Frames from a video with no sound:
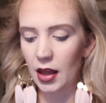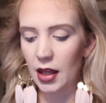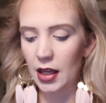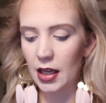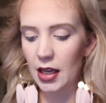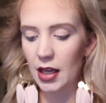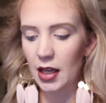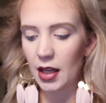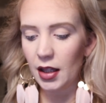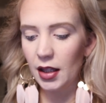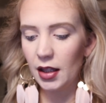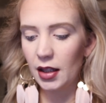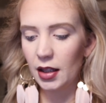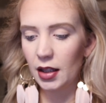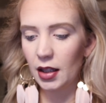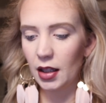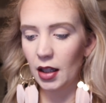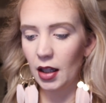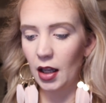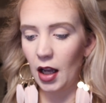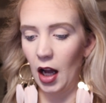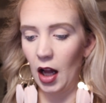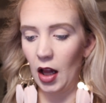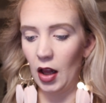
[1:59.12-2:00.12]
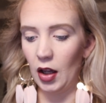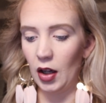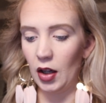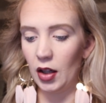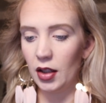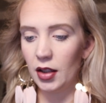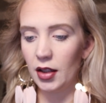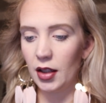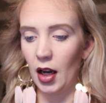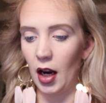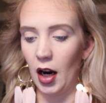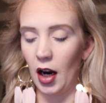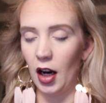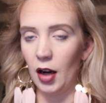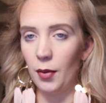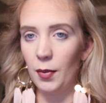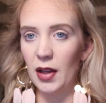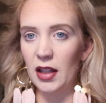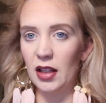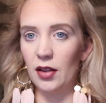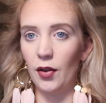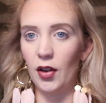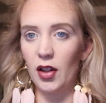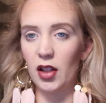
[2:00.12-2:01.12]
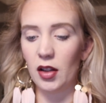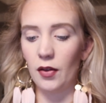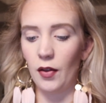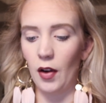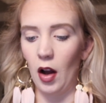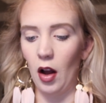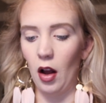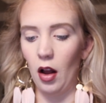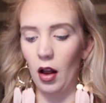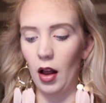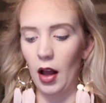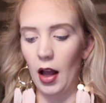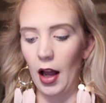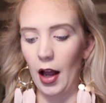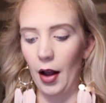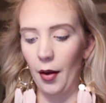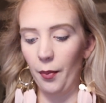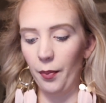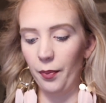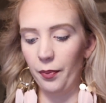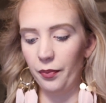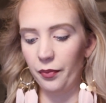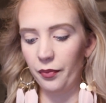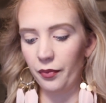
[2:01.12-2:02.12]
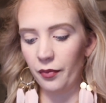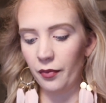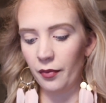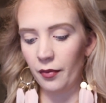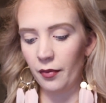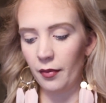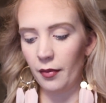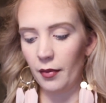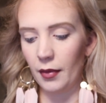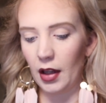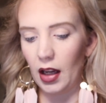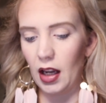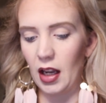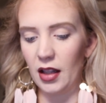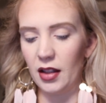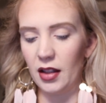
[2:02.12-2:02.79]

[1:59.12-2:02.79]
These colors are amazing. First of all, it